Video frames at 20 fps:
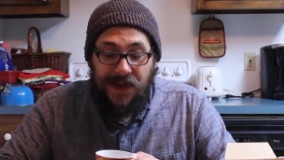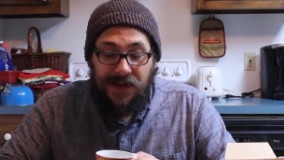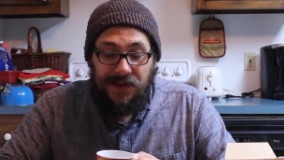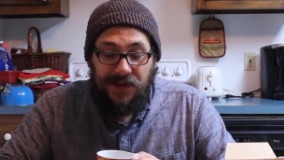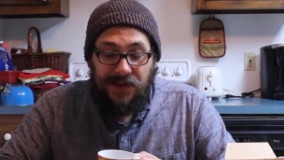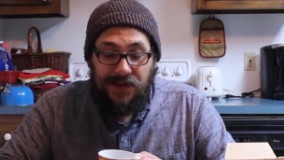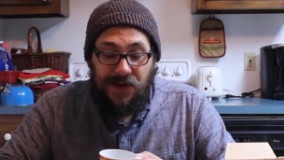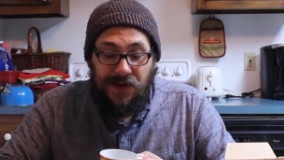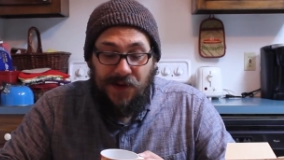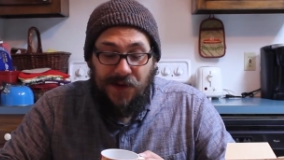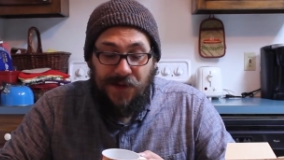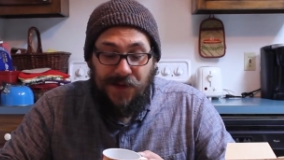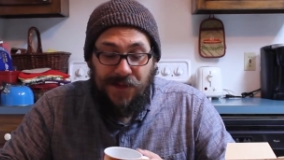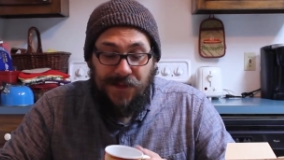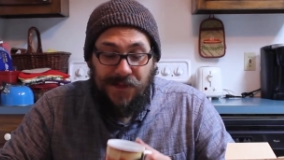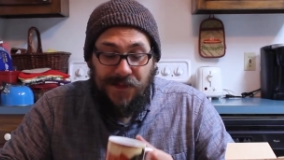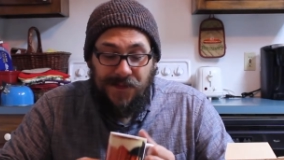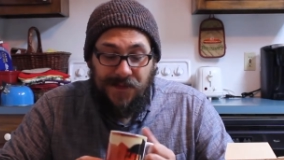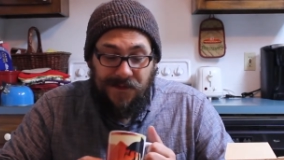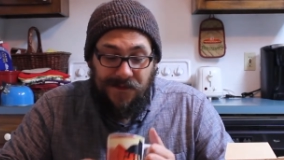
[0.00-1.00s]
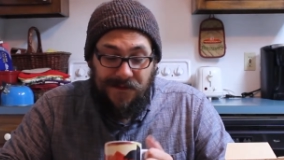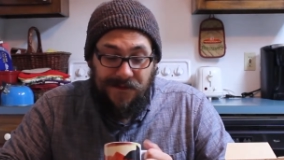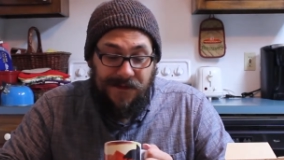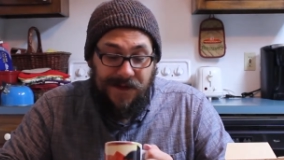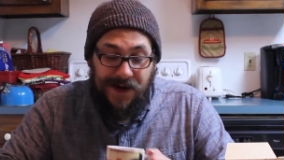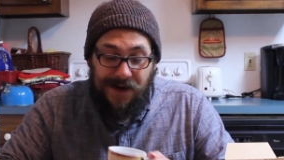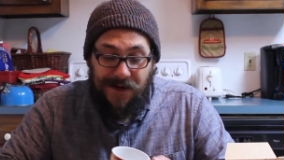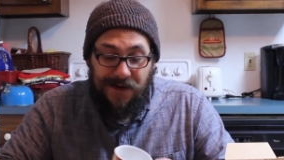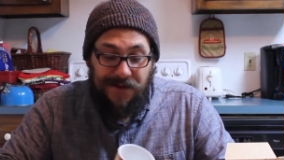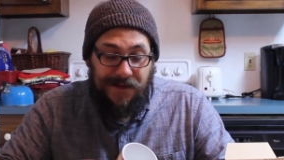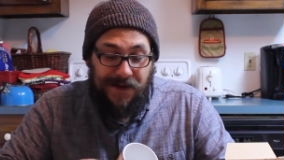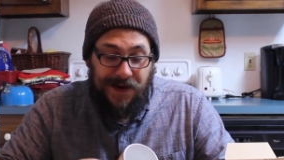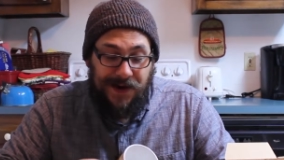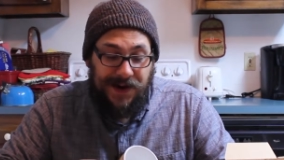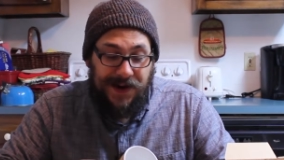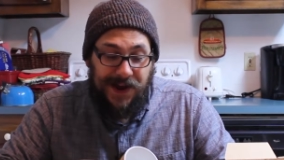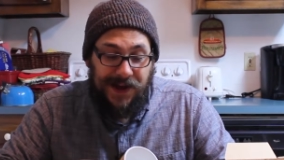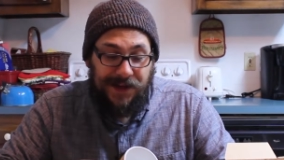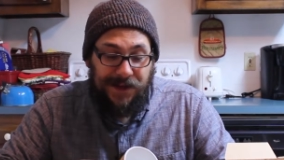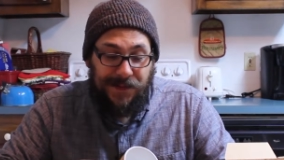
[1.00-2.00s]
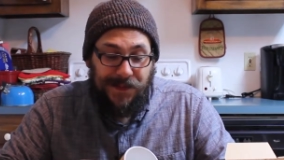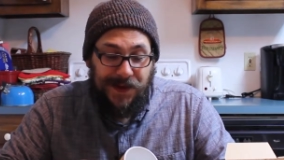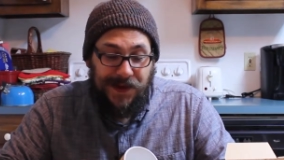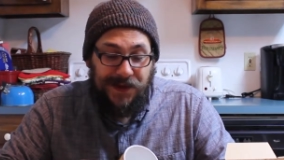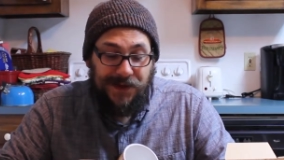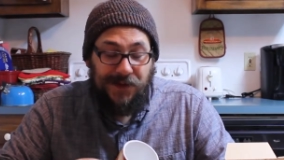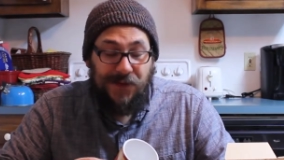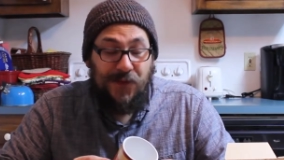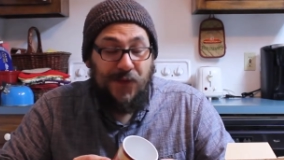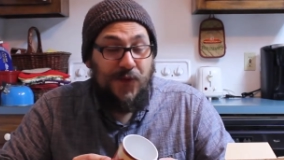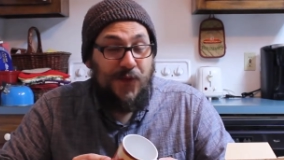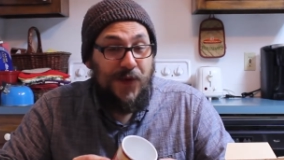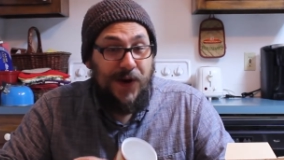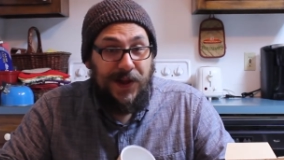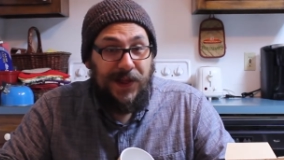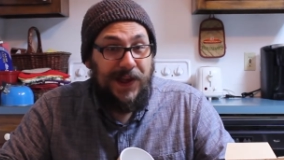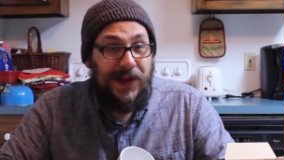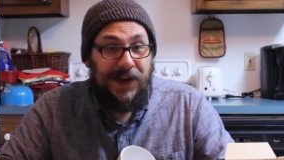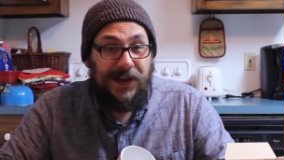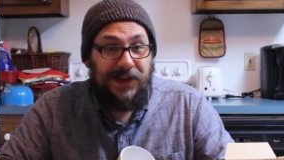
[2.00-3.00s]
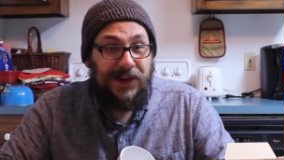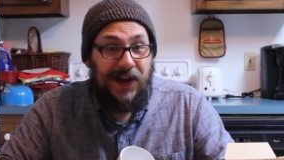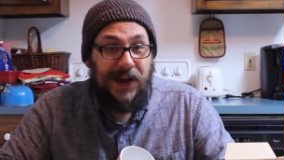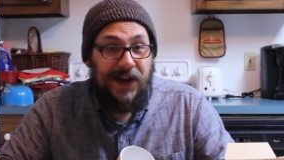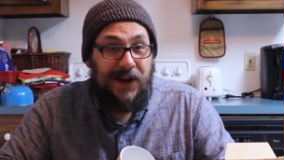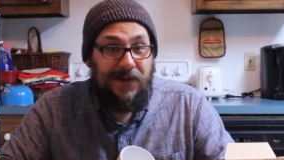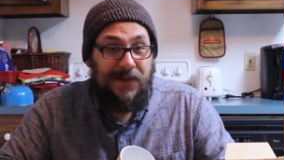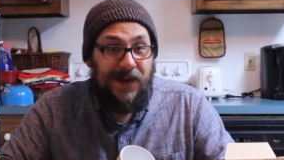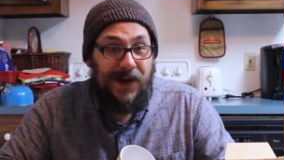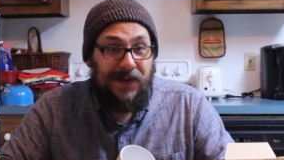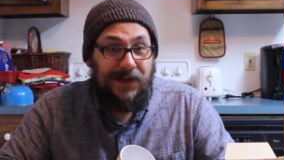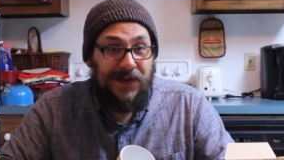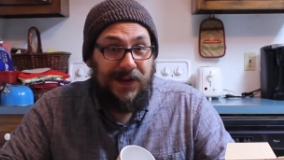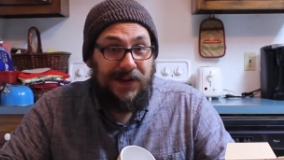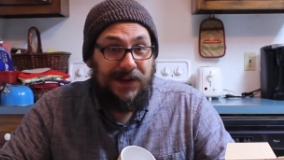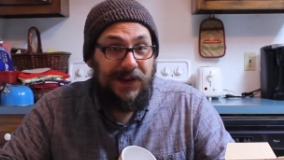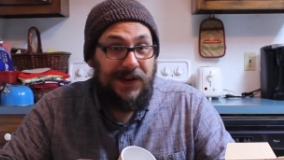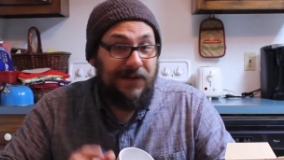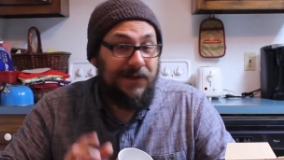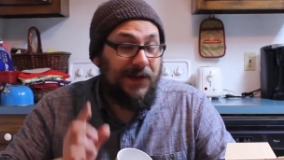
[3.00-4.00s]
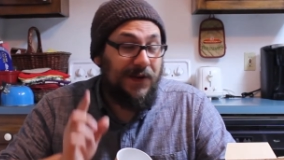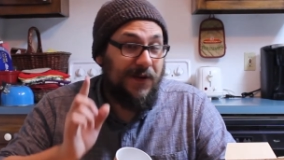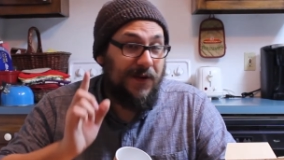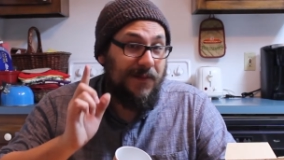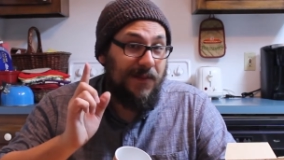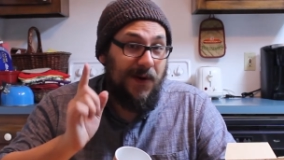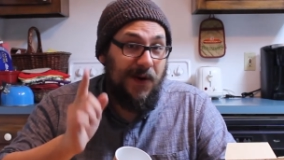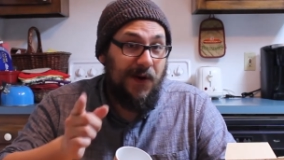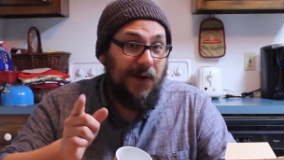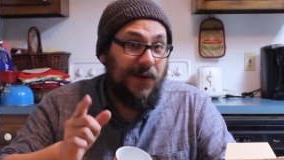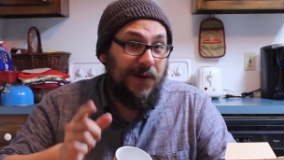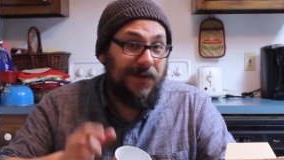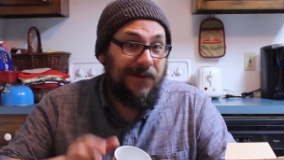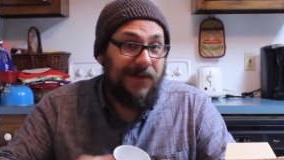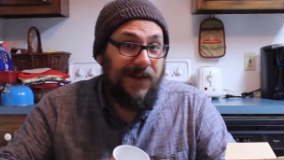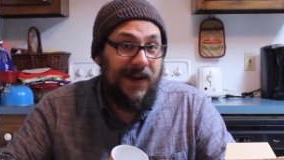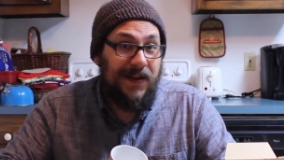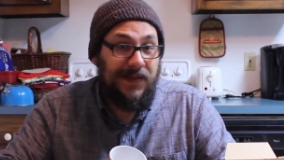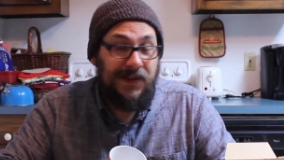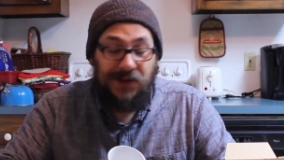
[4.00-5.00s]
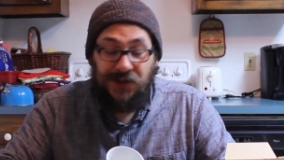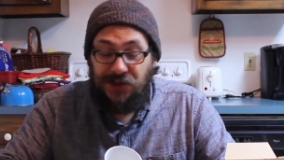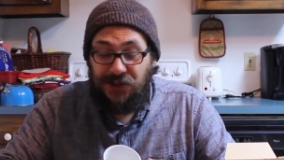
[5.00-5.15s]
So very, very nice piece. Really excited about this. And if you're a Morrowind fan, this